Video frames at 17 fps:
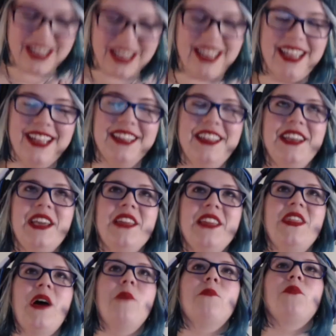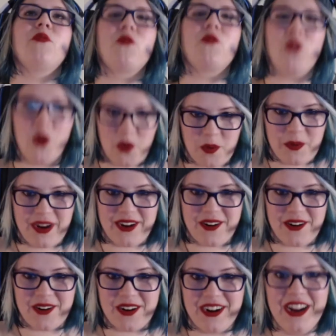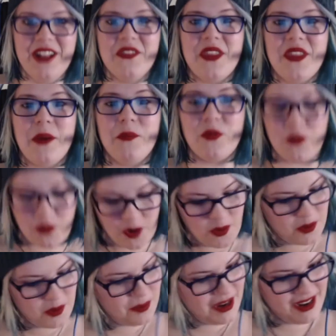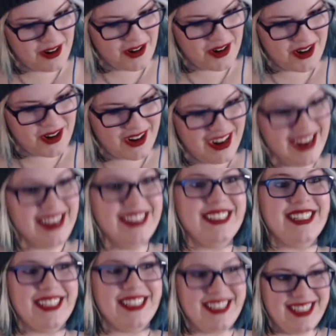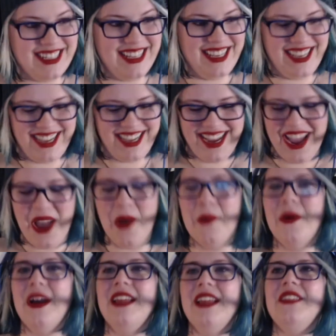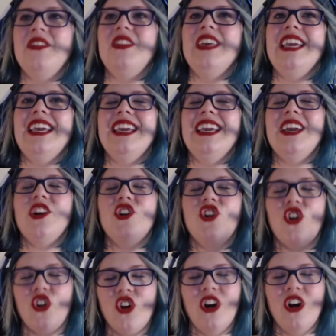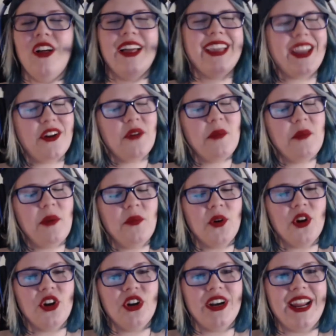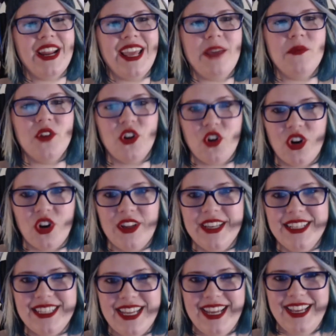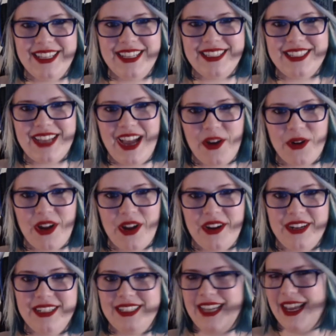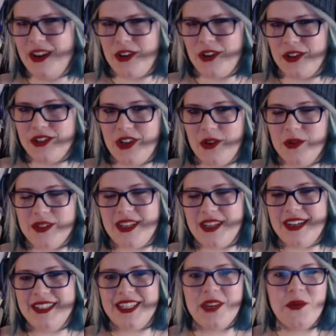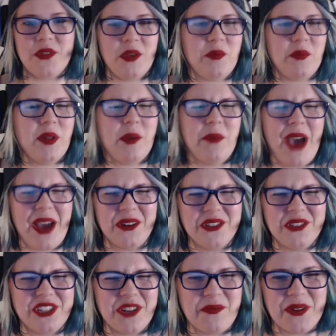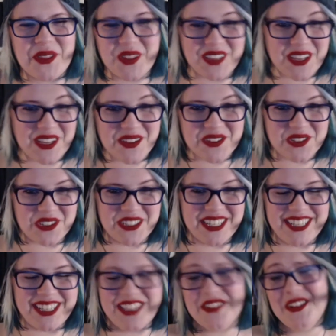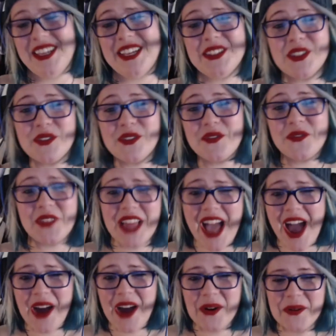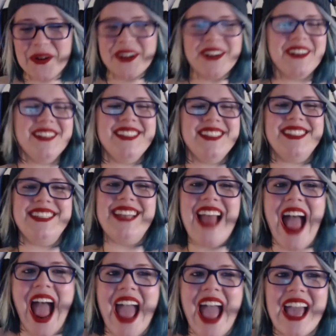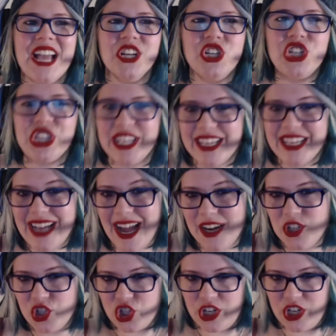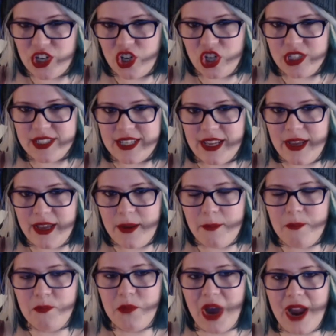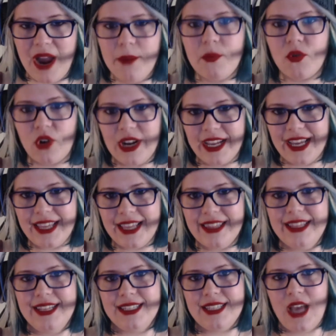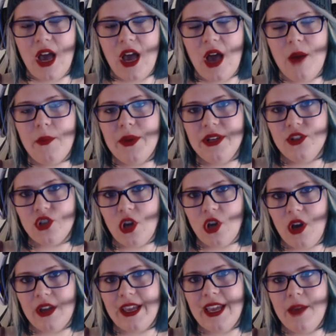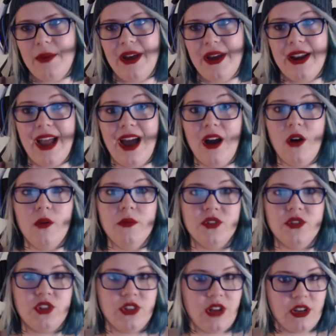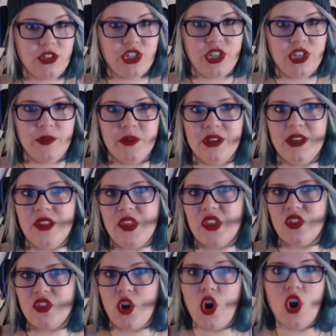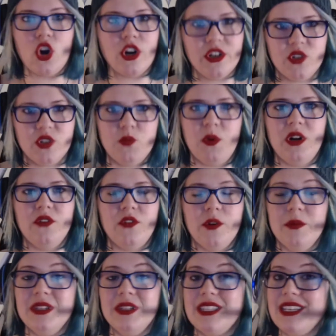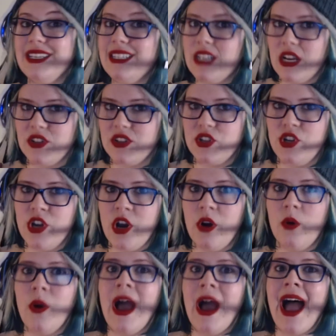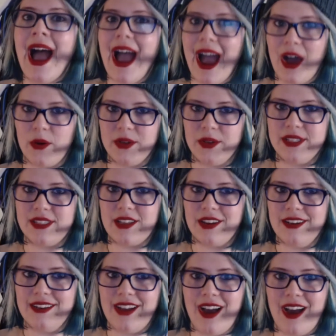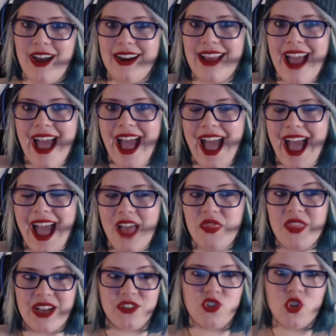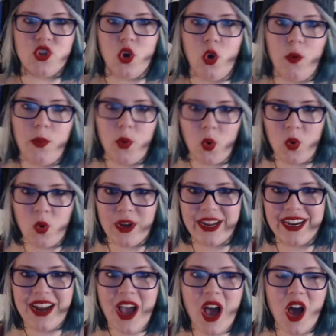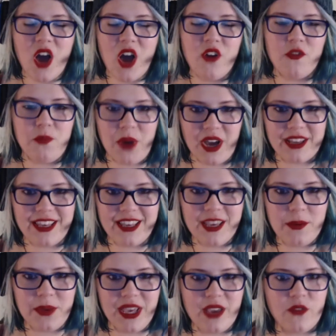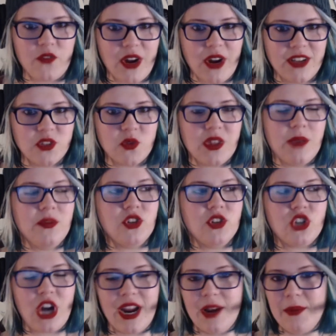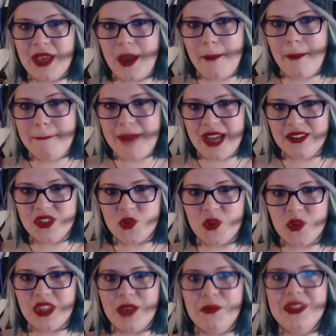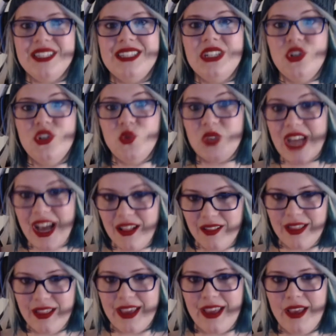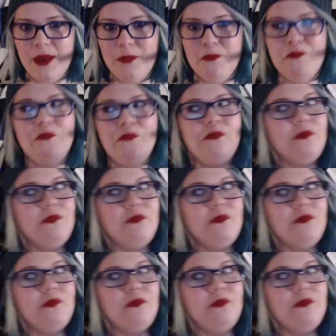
that broke my heart. That broke my heart to see. But the girl, I can't remember her name, the girl he takes out on a date or goes on a date with, they play Battleship. I thought that was really cute. He gets her flowers and she kind of triggers him by bringing this up and talking about how Mr. Nakajima, I think the hardest part for him is he doesn't know how his son died. And that's the whole point of Bucky being friends with him and trying to make amends with him, is to tell him